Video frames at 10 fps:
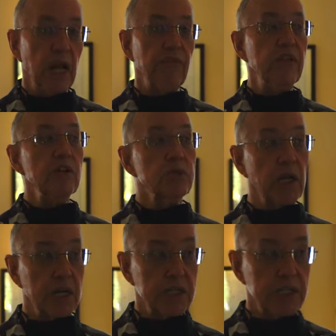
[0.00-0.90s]
Everything was
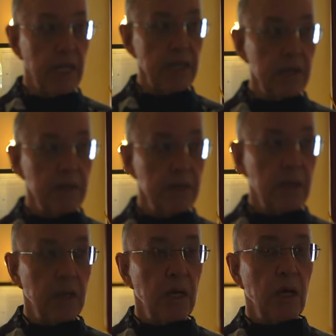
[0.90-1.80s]
done on site.
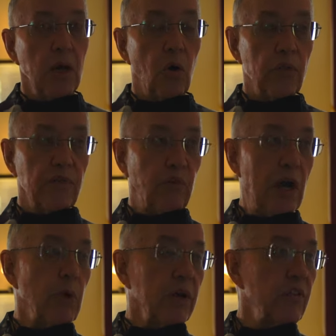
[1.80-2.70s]
All the
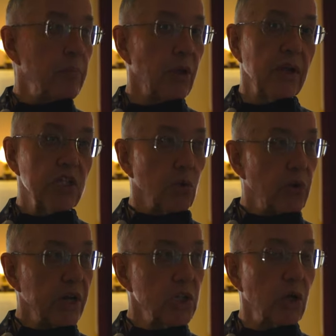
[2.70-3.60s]
framework of the building is
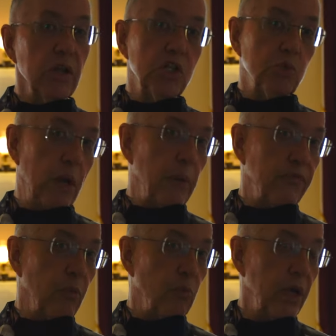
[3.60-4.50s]
original. It's redwood
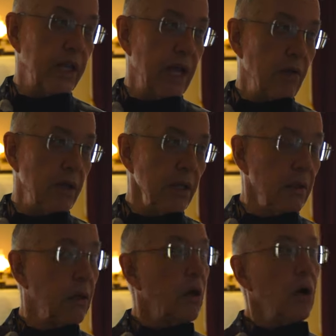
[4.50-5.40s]
from Marin County.
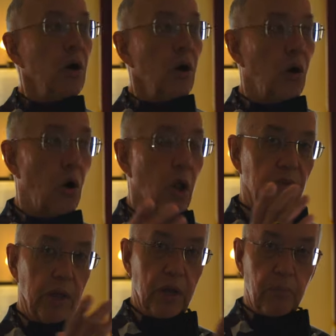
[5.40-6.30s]
All
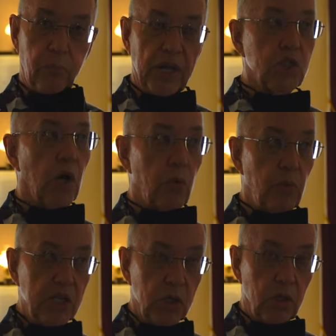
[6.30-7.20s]
of the bricks are
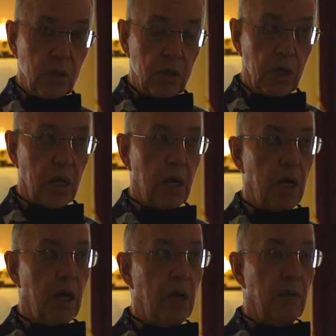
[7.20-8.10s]
original,
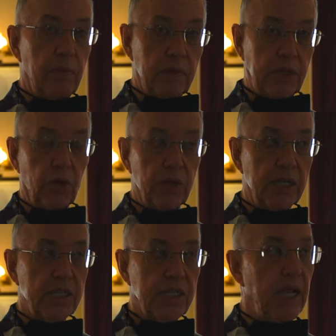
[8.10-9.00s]
uh, kilned
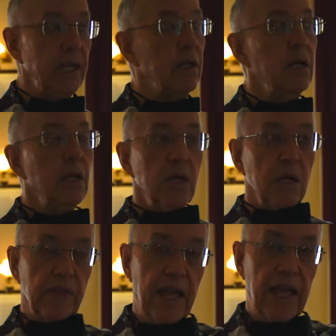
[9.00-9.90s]
on site.
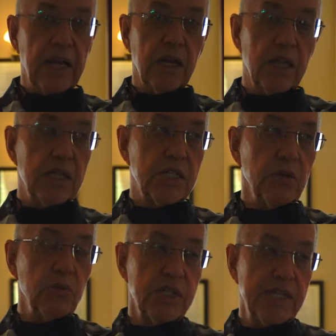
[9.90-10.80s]
The hand-cut
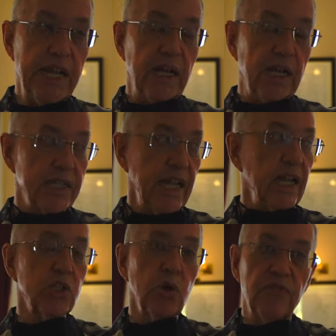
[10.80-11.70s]

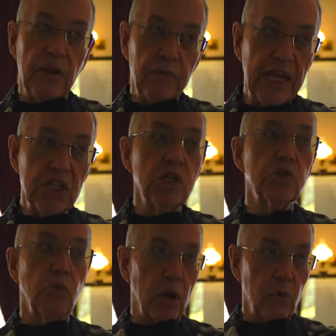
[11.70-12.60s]
sandstone
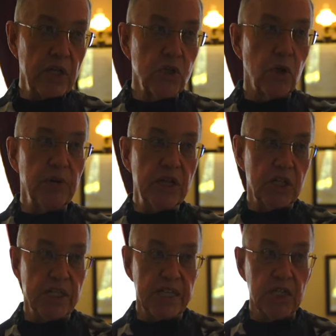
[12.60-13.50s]
foundations are all original,
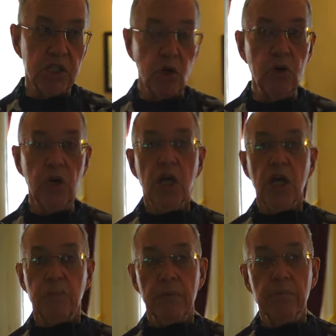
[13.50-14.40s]
Venetian sandstone,
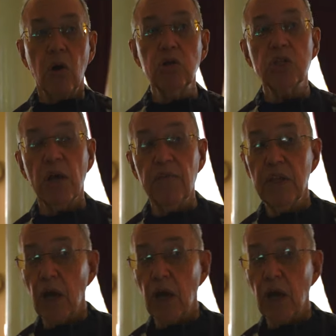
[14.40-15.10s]
but most of the